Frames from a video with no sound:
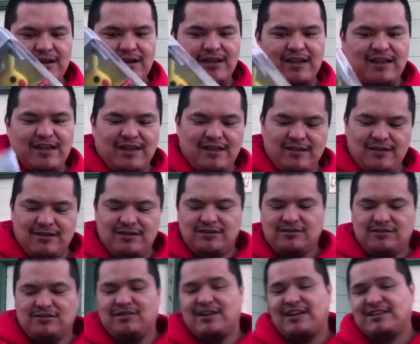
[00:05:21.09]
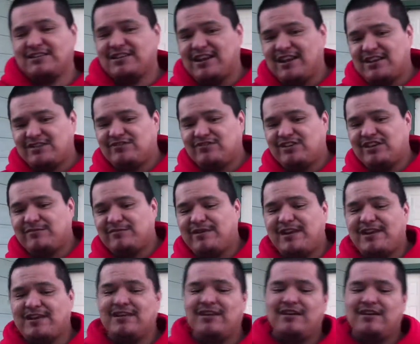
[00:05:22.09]
Yeah, so that's today's vid,
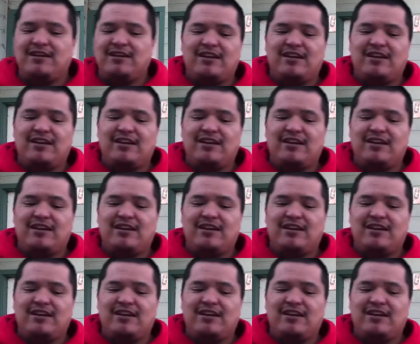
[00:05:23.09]
man.